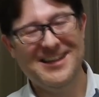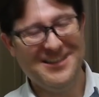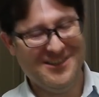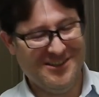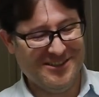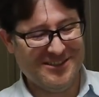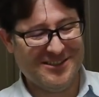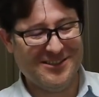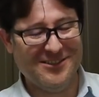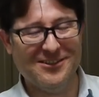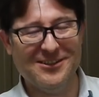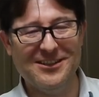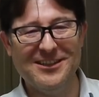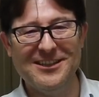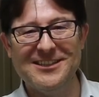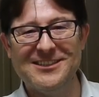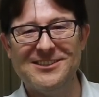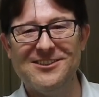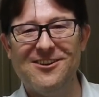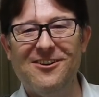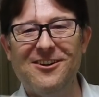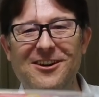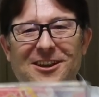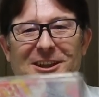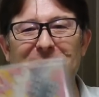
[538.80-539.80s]
just look at the
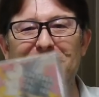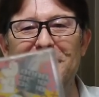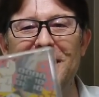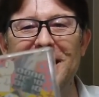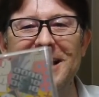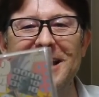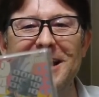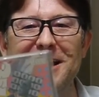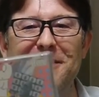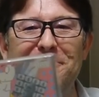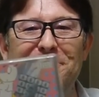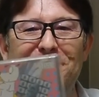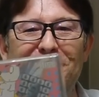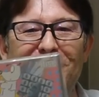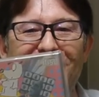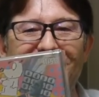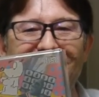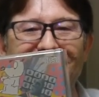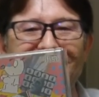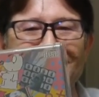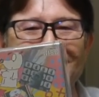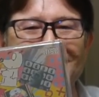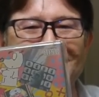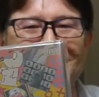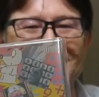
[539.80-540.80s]
dog on the back of that
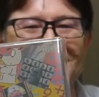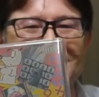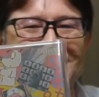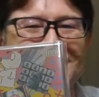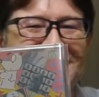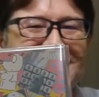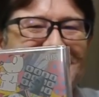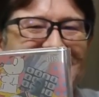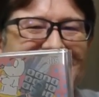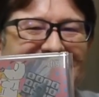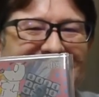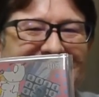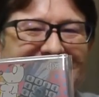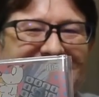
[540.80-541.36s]
box.